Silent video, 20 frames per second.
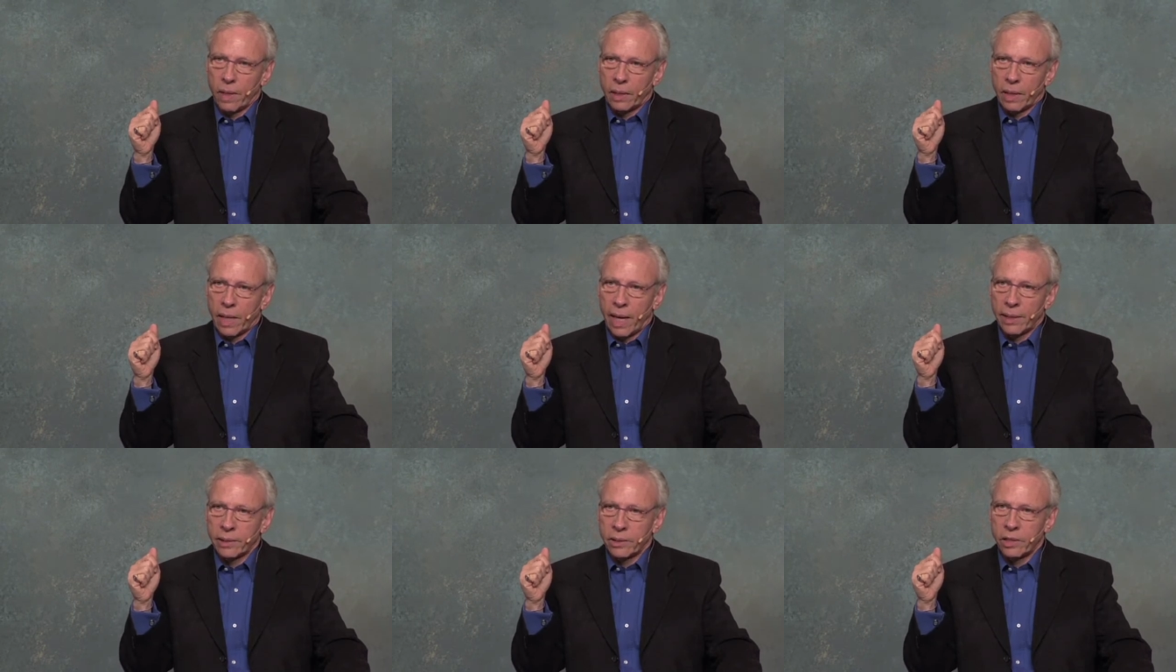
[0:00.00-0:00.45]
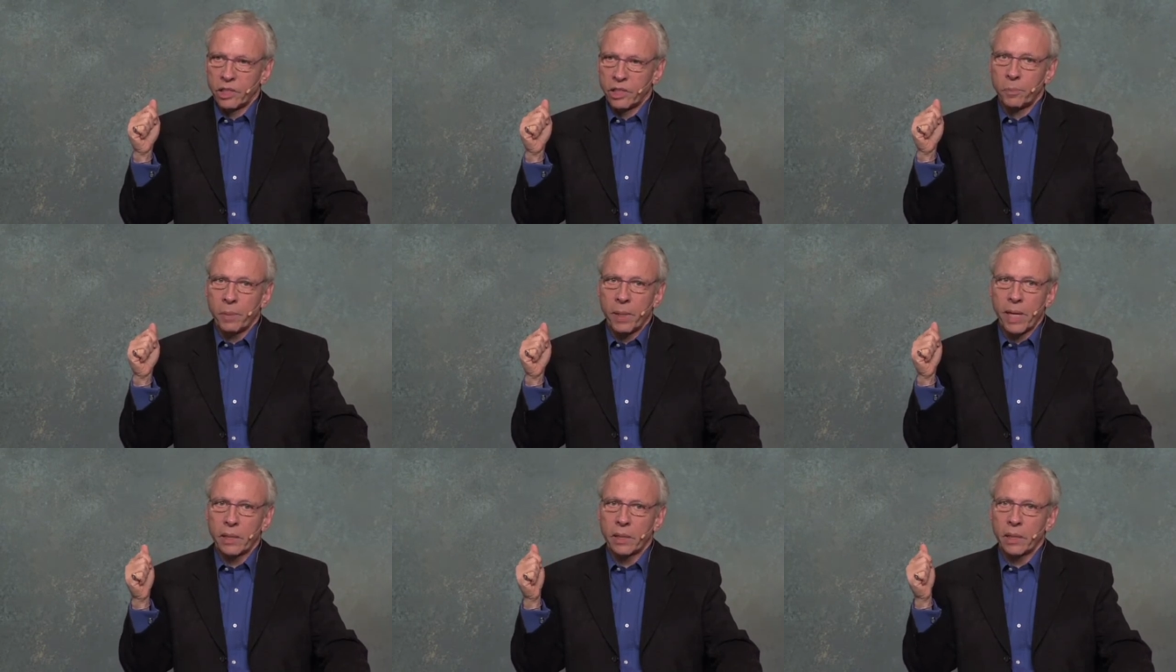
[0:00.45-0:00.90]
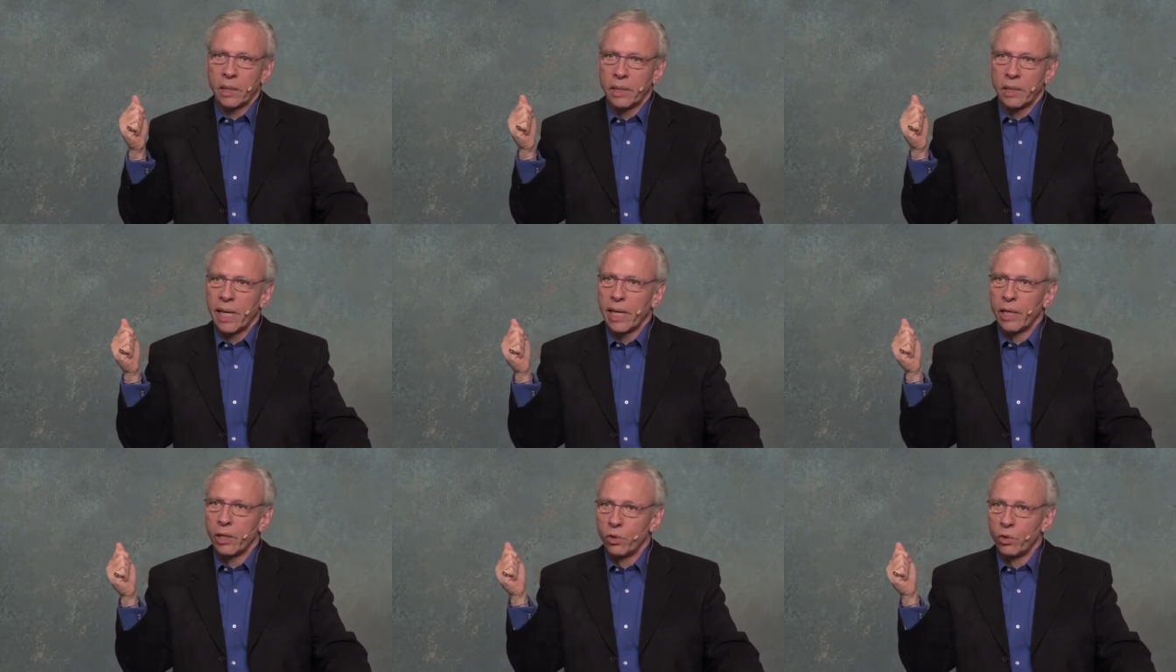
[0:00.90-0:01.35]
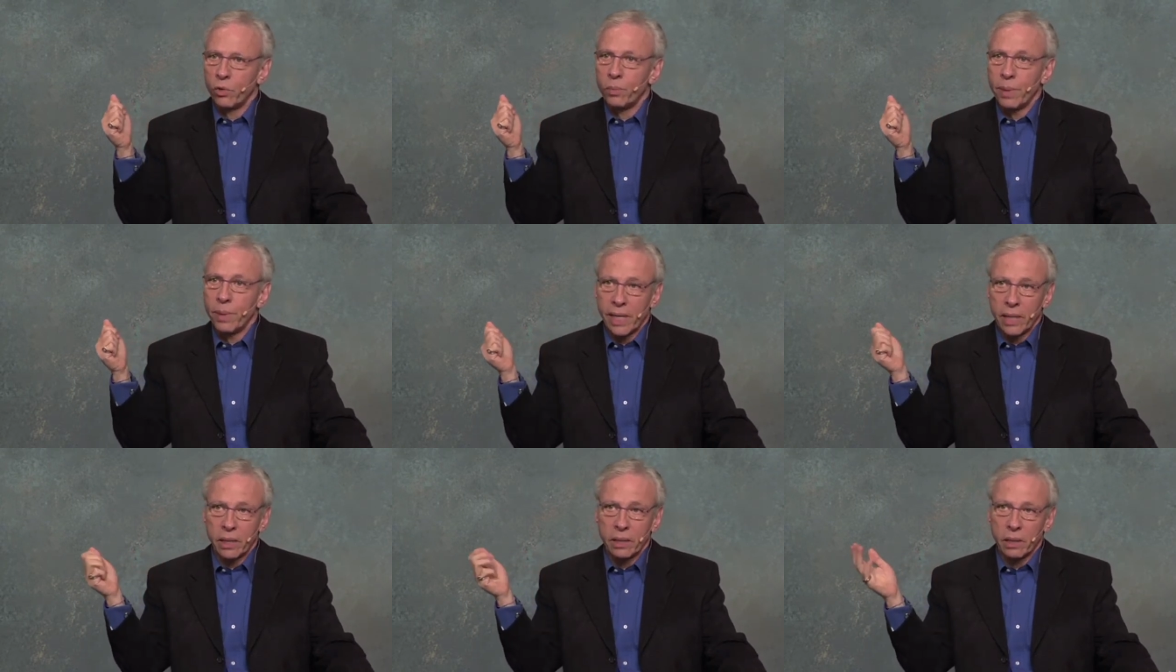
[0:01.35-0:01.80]
I suspect the day you
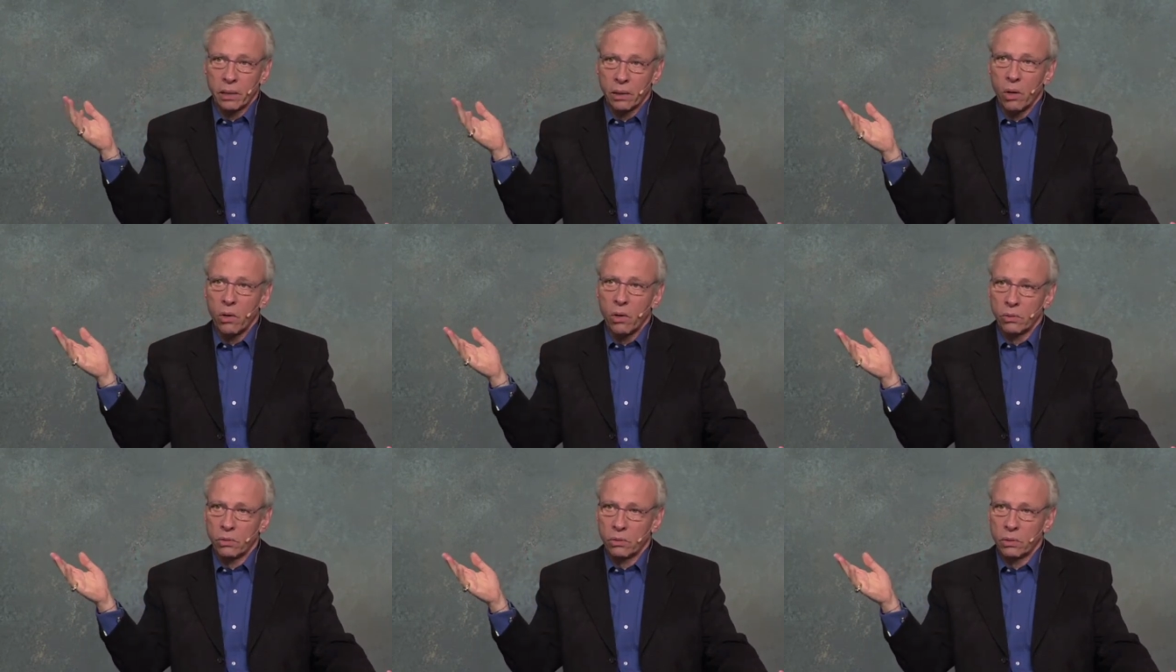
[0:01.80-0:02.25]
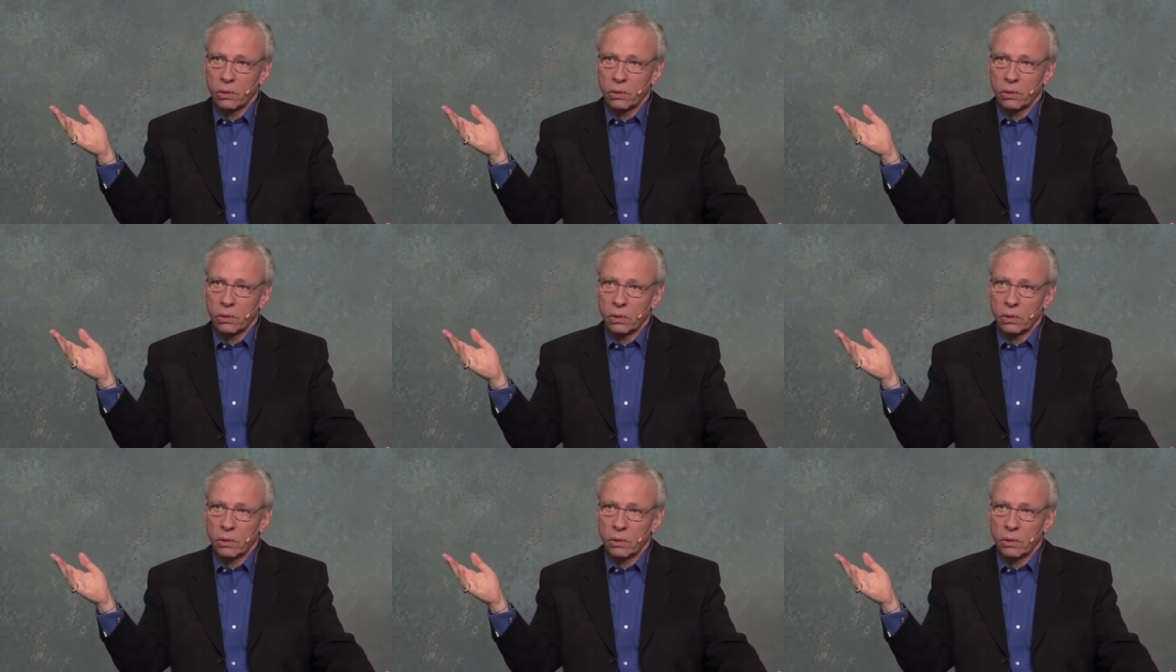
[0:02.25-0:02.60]
made the loan,